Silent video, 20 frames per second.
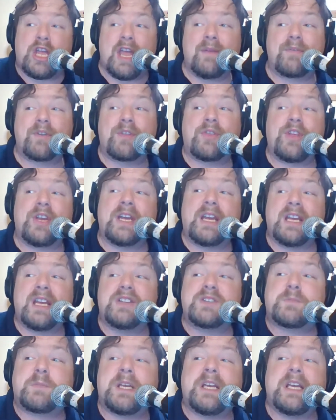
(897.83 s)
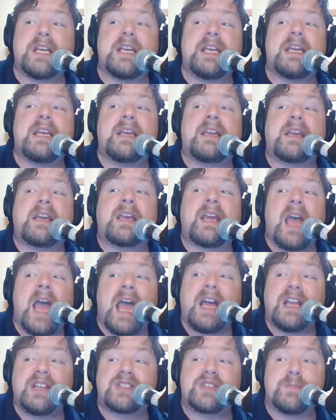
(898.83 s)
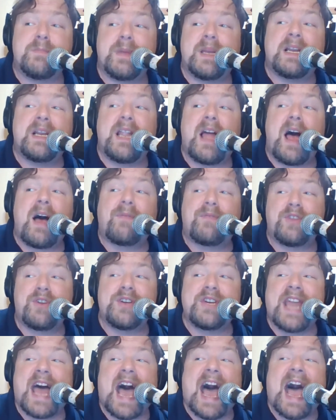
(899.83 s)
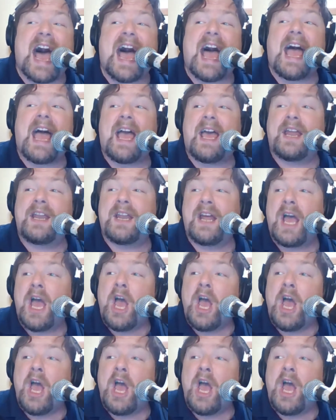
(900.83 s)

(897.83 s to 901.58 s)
Everything is bleak, it's the middle of the night.